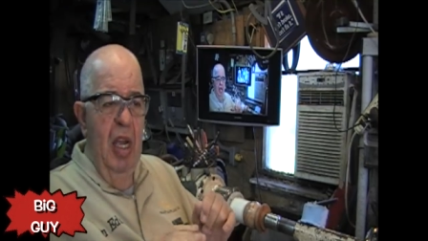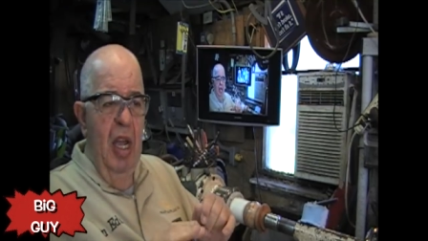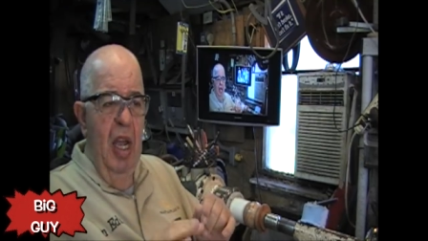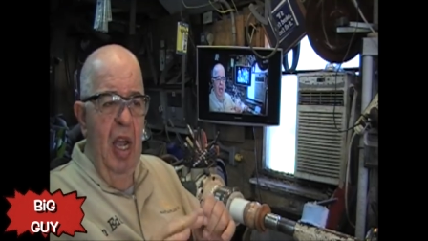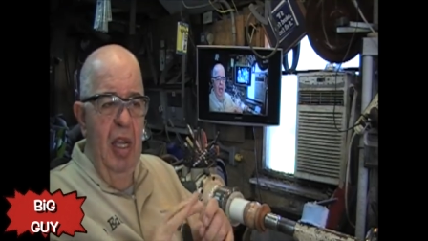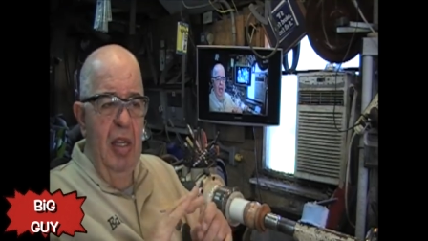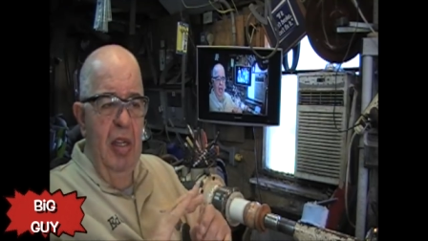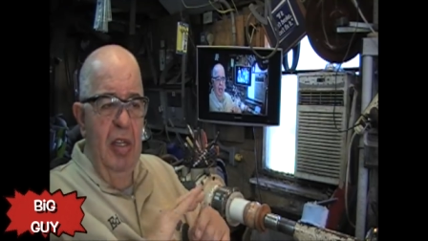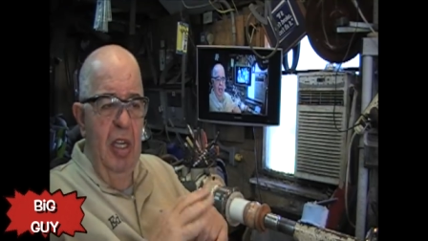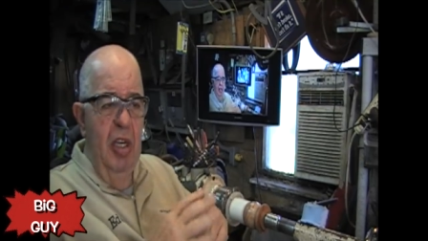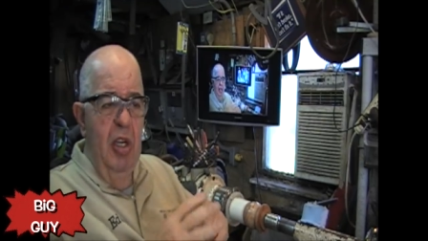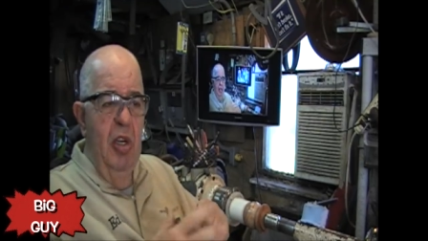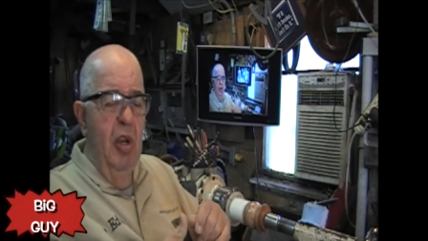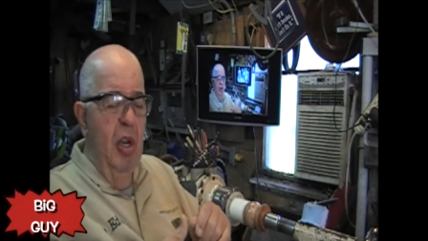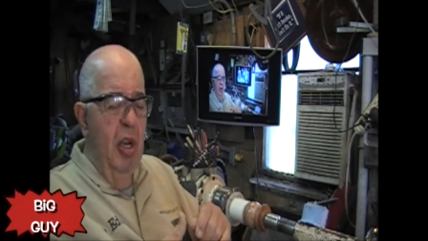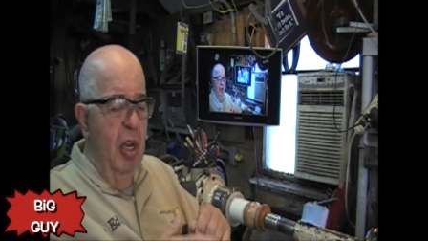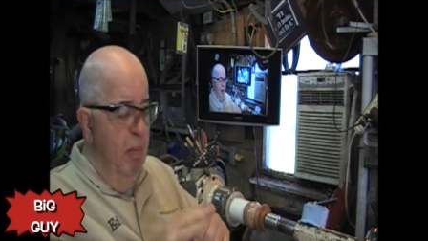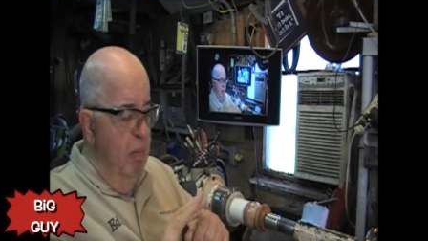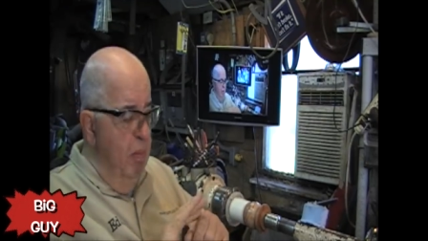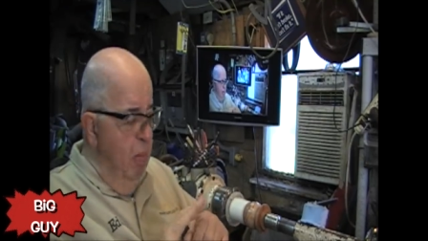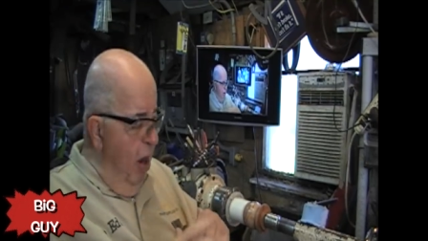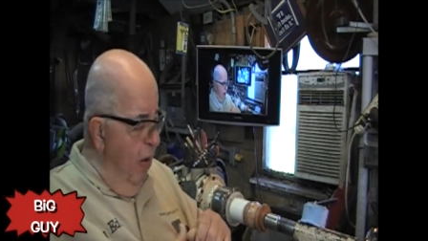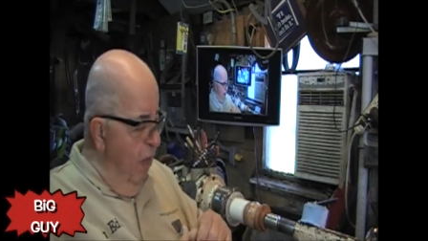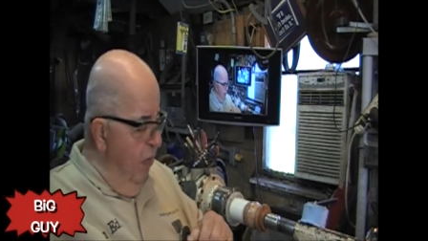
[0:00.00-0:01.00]
and then you
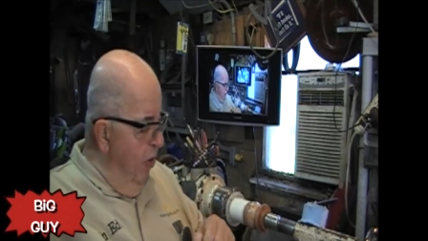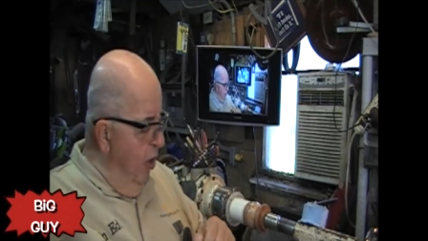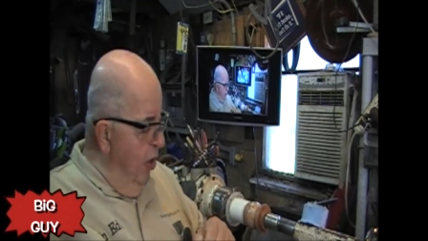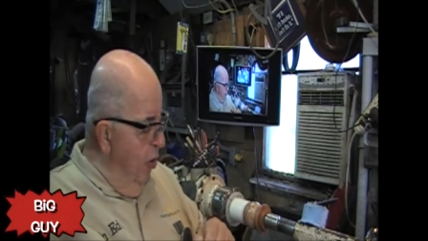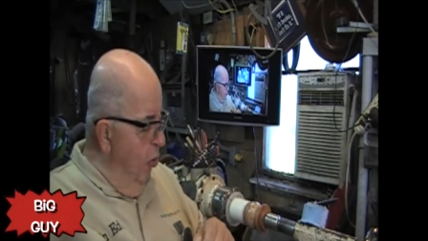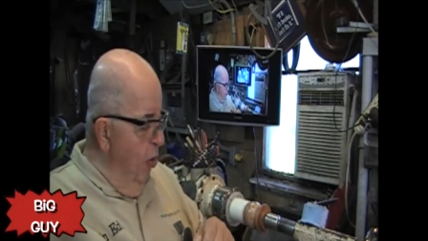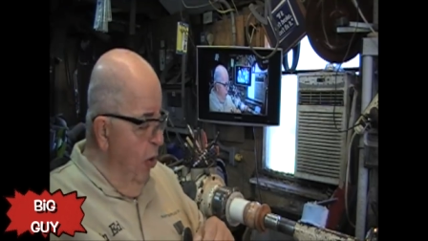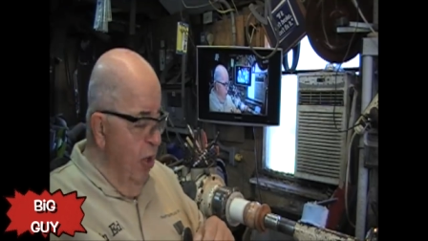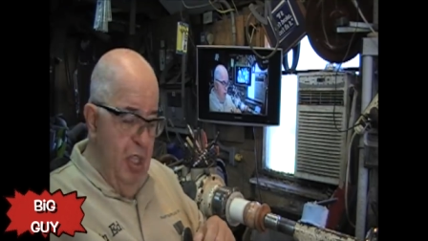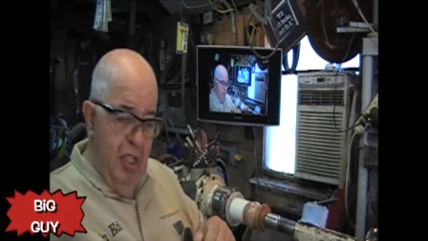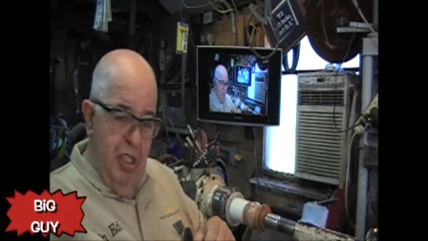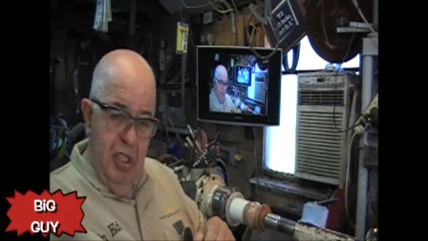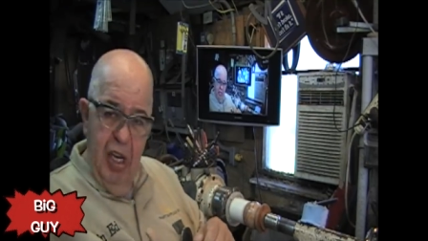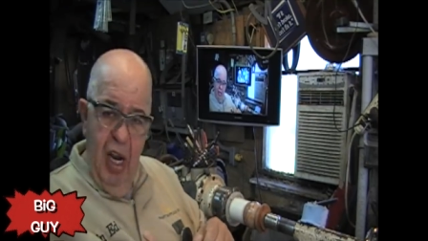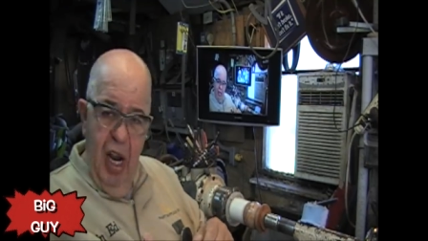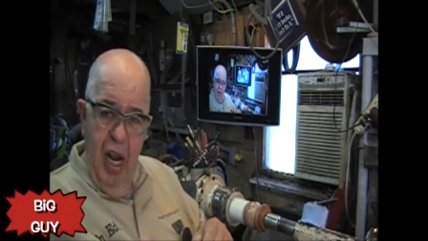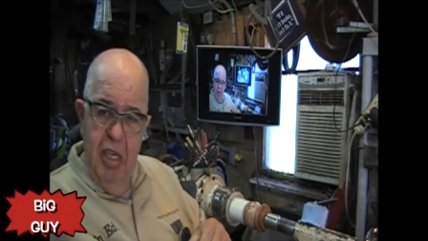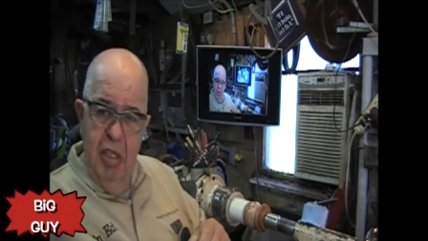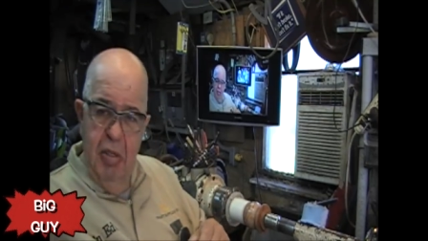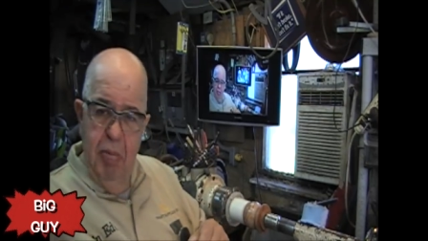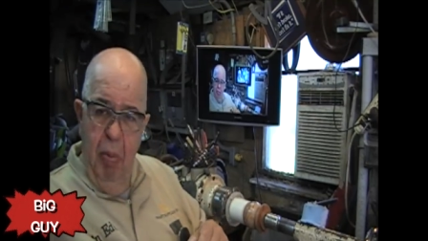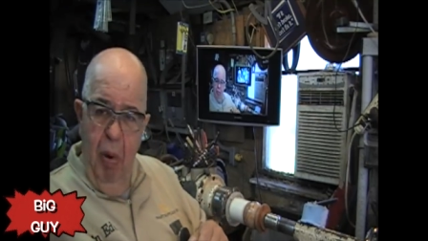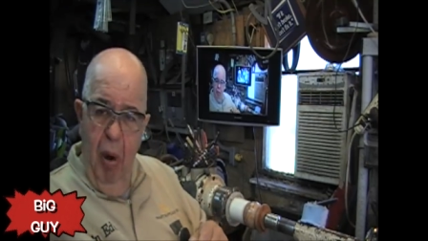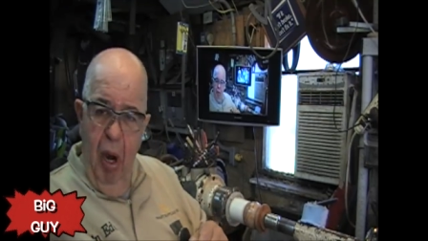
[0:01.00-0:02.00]
can buff it with a
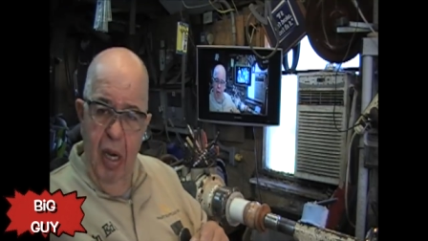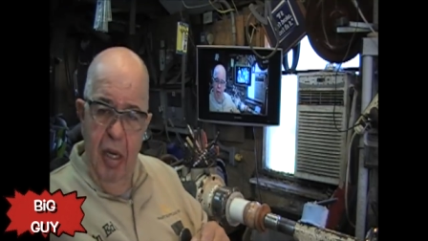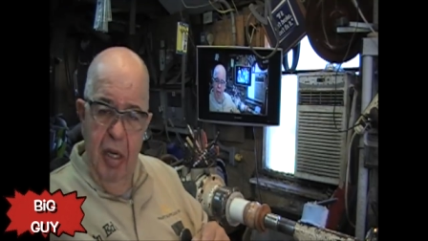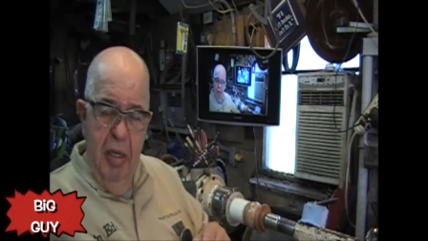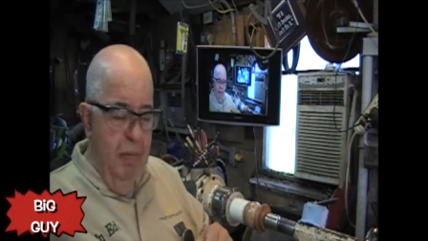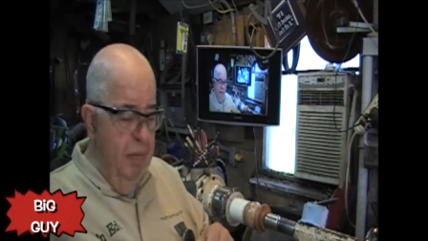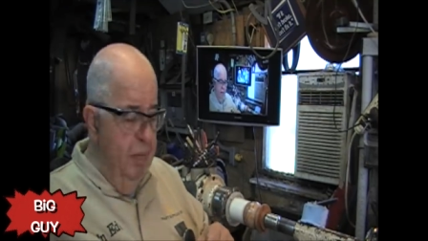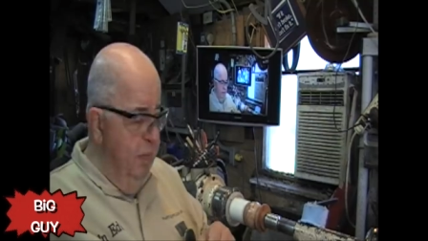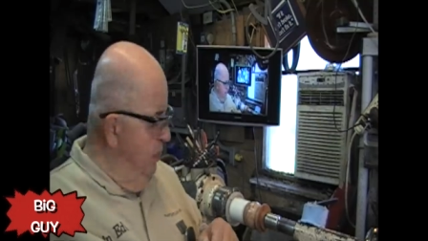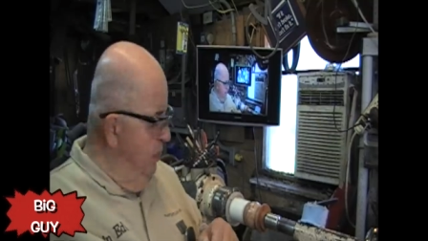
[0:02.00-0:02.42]
Scotch-Brite.